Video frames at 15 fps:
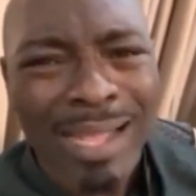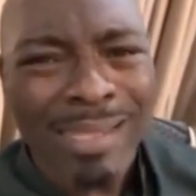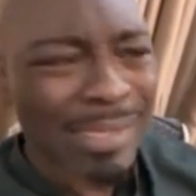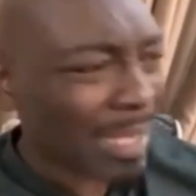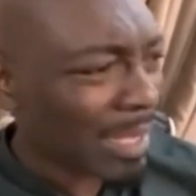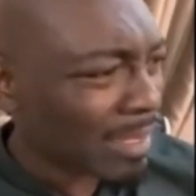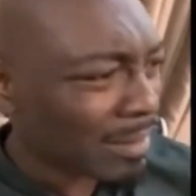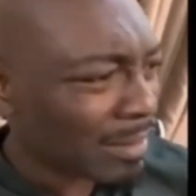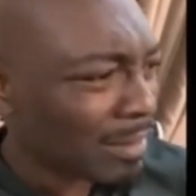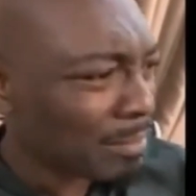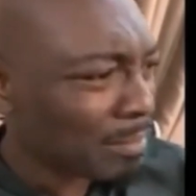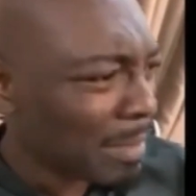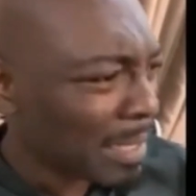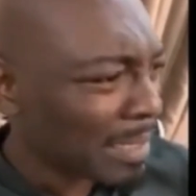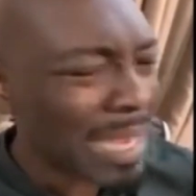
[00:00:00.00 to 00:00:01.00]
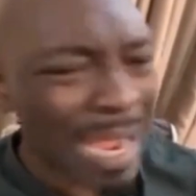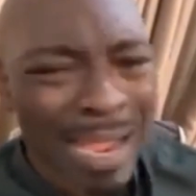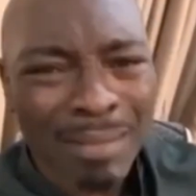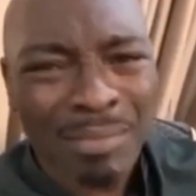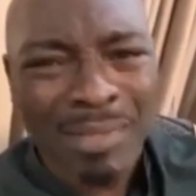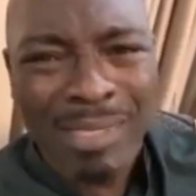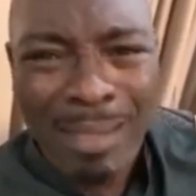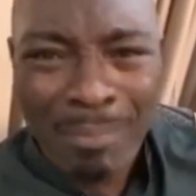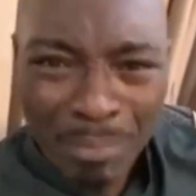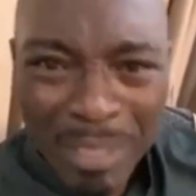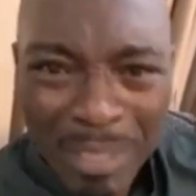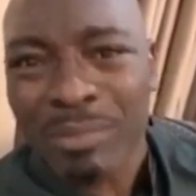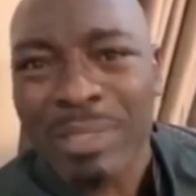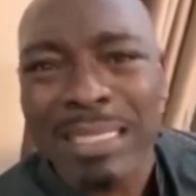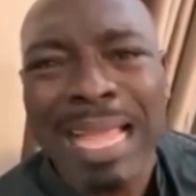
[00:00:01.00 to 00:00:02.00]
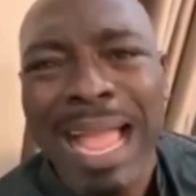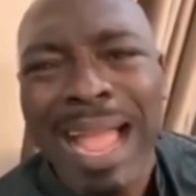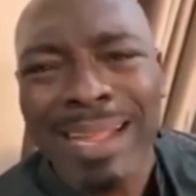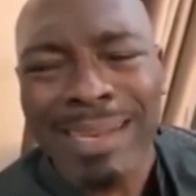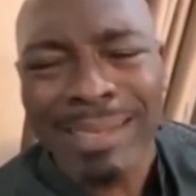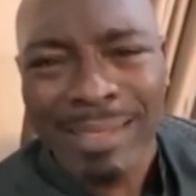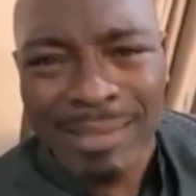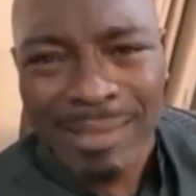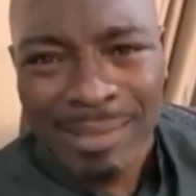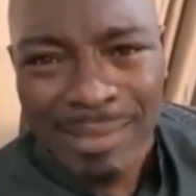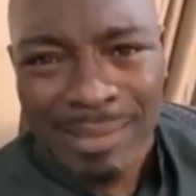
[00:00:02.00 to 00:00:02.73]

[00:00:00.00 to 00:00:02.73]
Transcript: and madams are being retired,